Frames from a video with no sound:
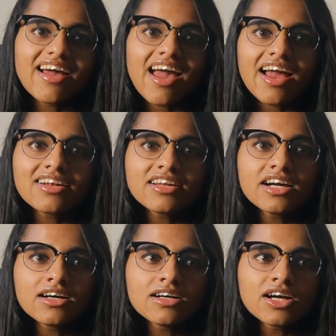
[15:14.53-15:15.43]
And
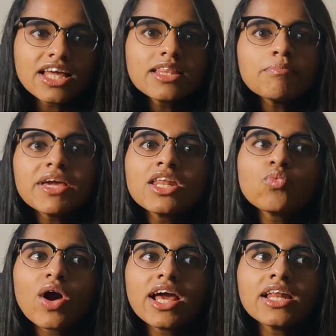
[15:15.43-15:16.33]
in the
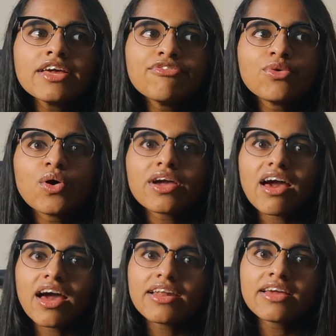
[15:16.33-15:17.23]
meanwhile, if you are
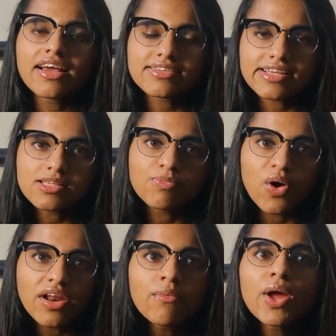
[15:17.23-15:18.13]
carrying excess
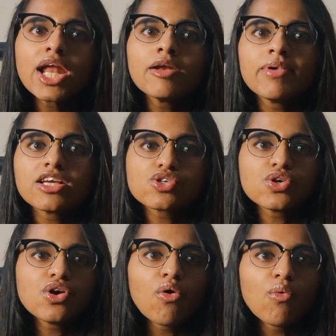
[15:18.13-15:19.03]
body weight, make sure
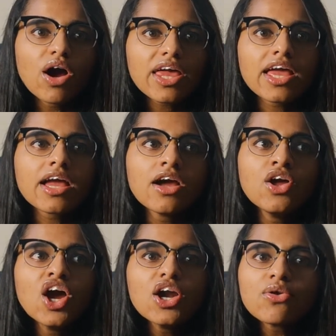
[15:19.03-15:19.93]
you're working
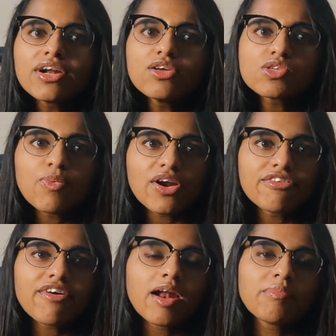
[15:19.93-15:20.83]
to reduce body
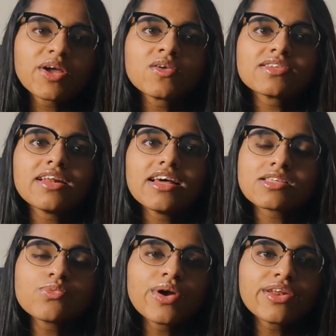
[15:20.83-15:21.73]
fat, because the
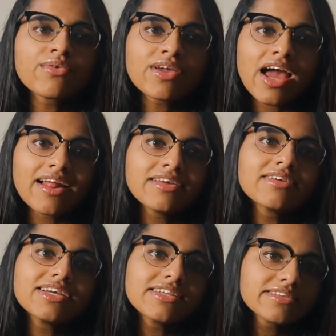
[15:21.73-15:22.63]
lesser weight you carry,
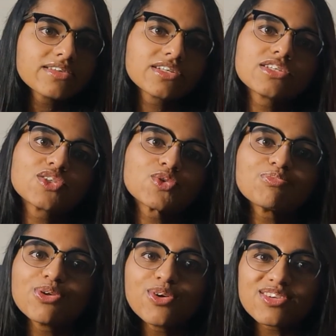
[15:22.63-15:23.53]
the easier it is to
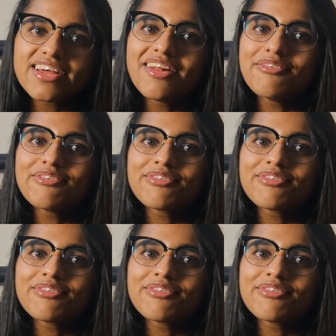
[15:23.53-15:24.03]
pull yourself.